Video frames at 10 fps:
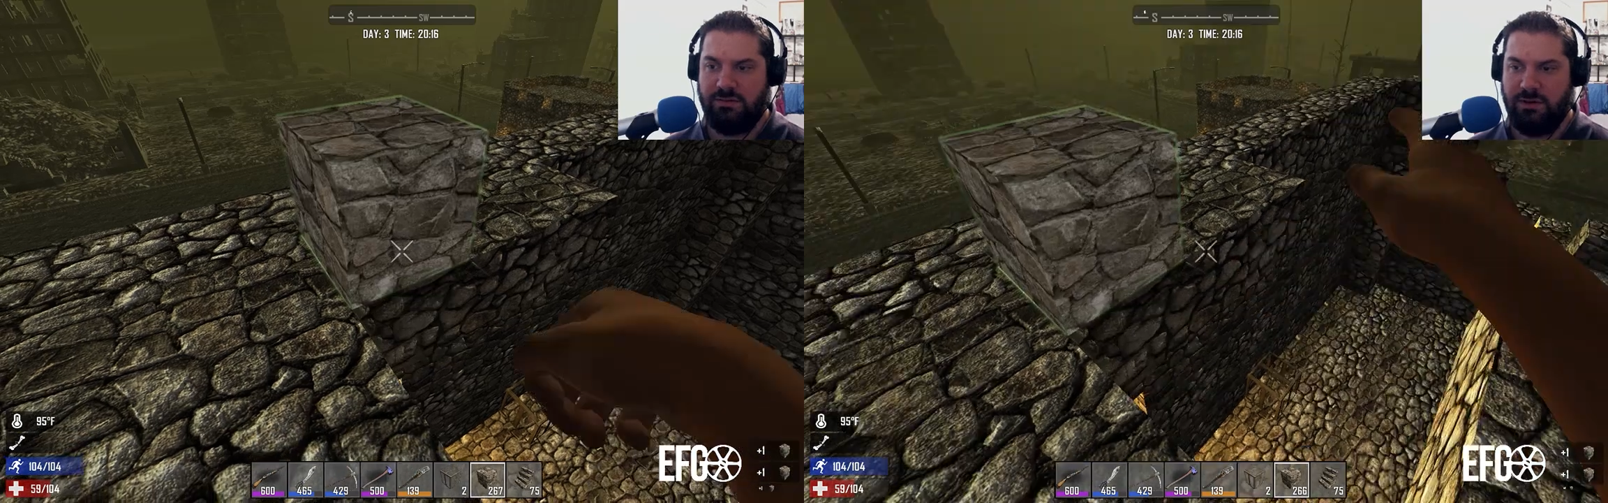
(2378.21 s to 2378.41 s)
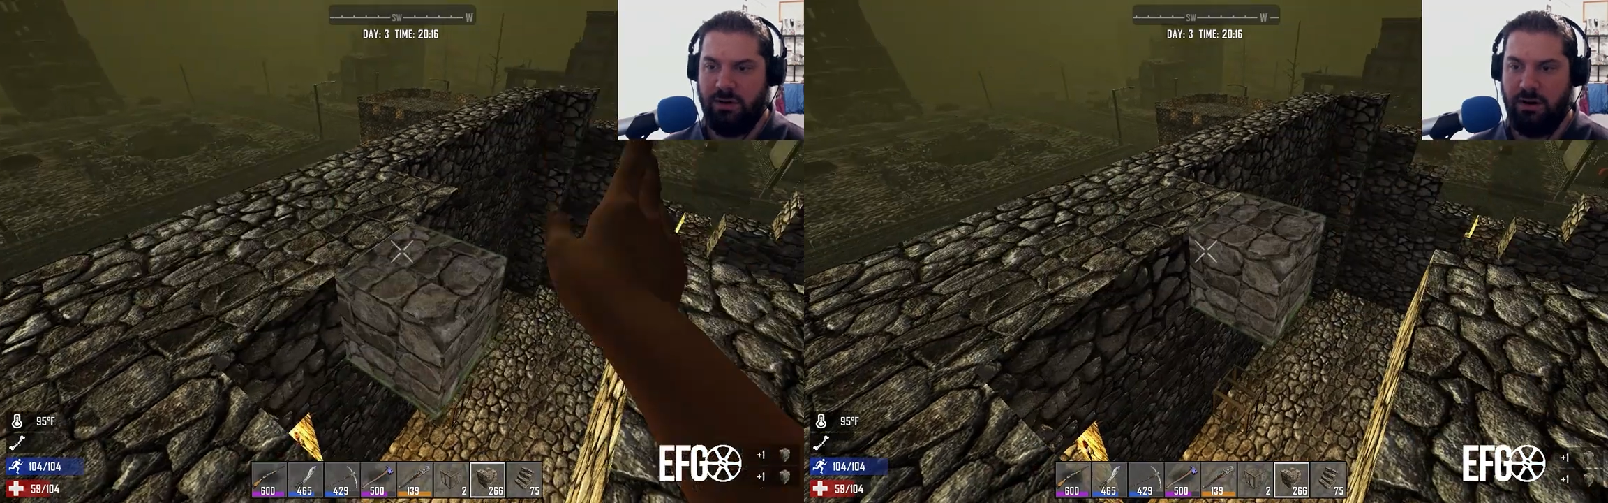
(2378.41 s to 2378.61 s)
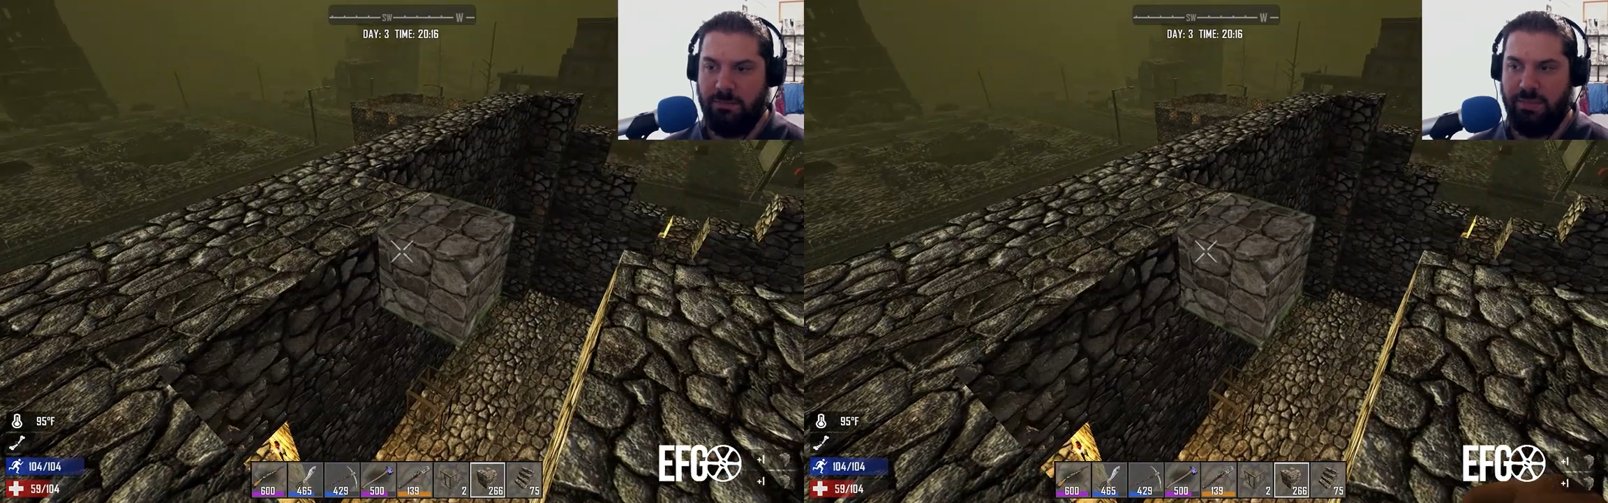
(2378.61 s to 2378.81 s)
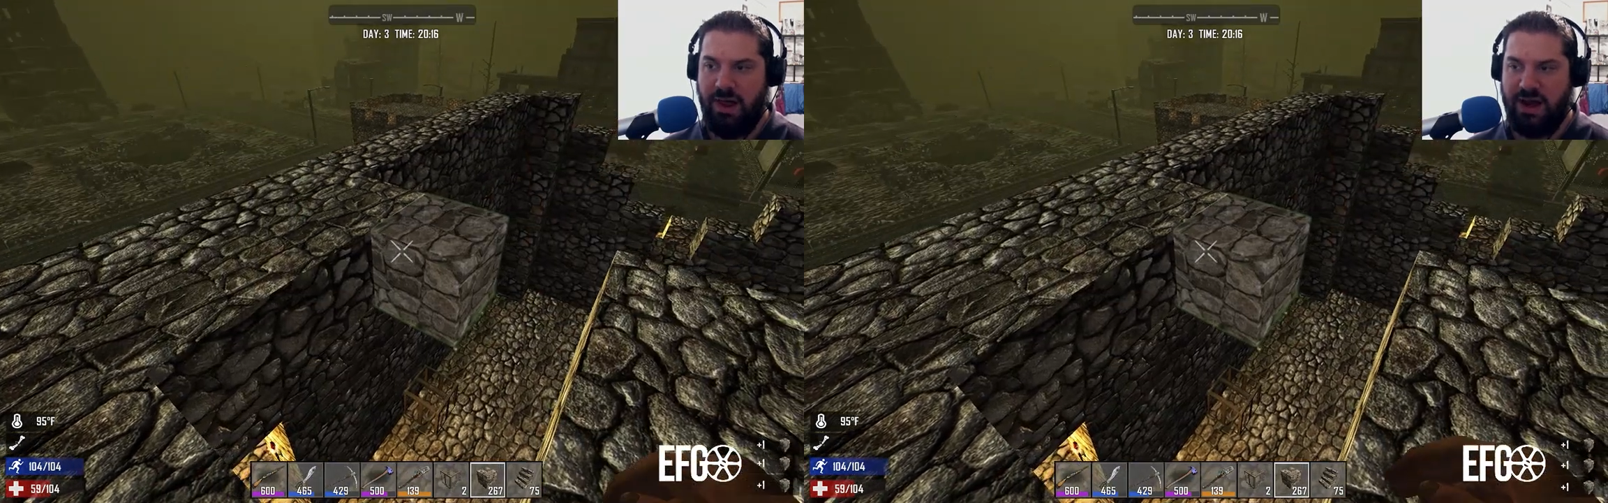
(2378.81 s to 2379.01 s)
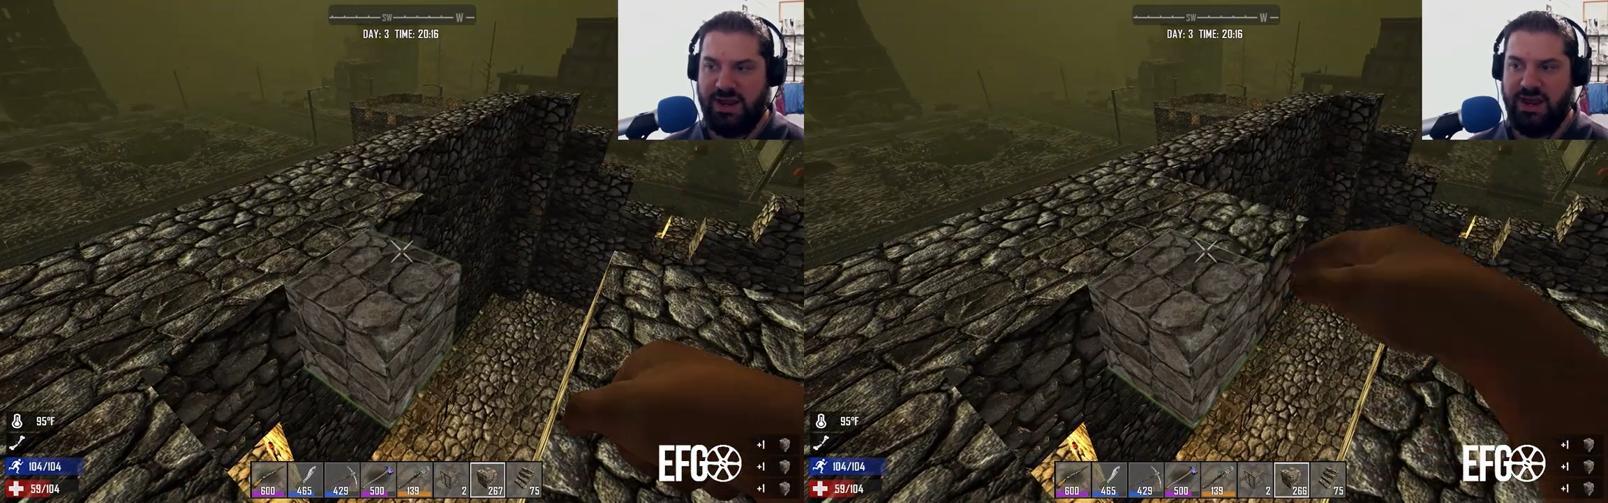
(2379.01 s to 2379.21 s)
or
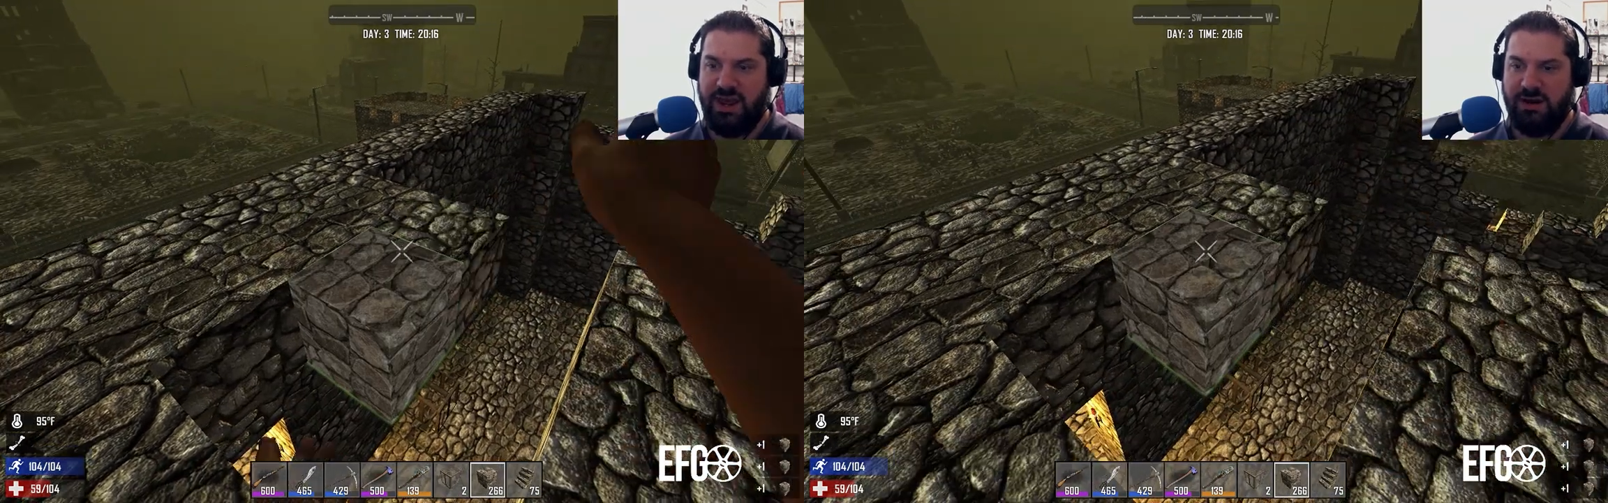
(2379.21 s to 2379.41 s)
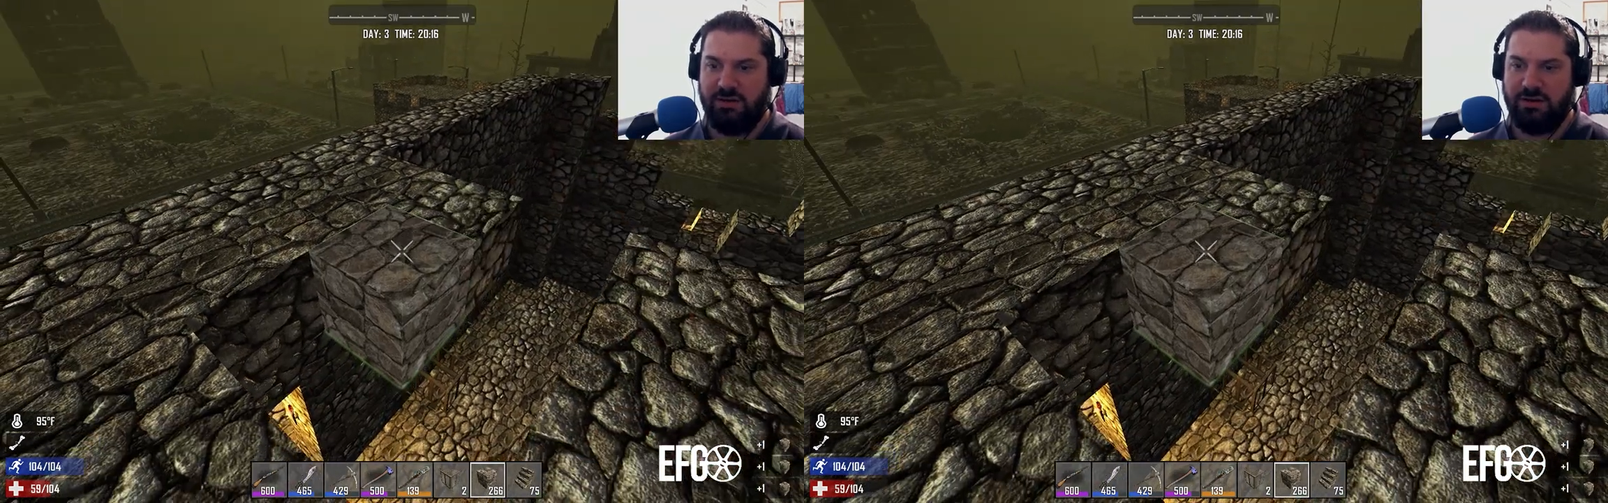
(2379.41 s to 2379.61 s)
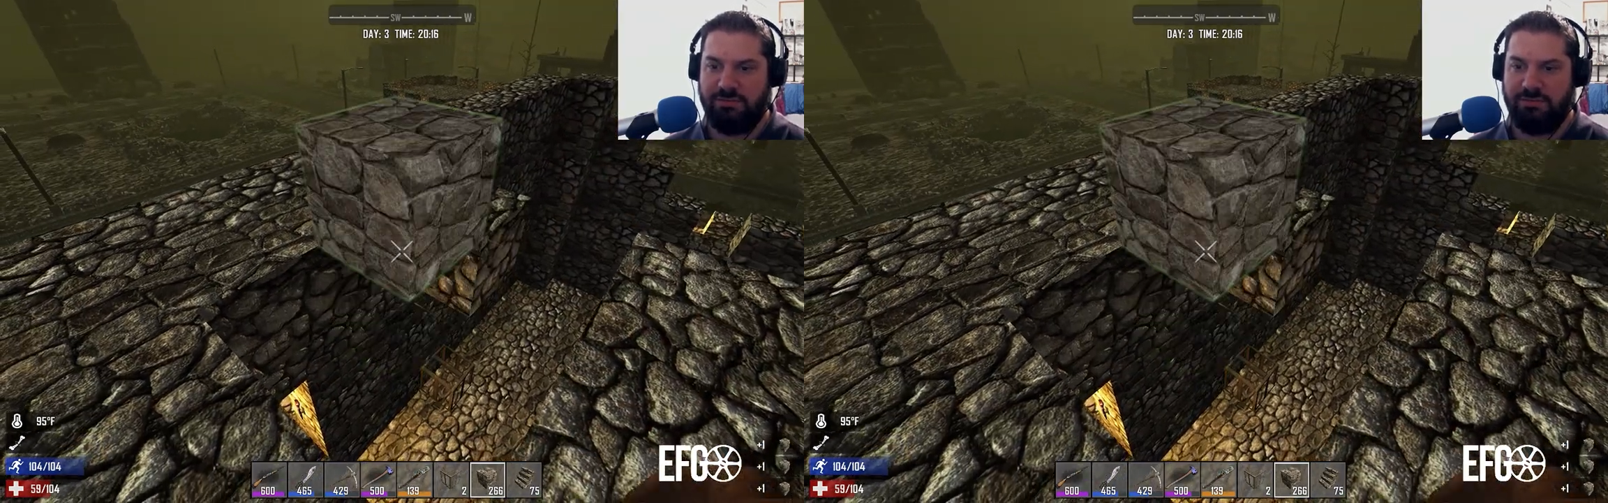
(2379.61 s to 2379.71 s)
blocking it, or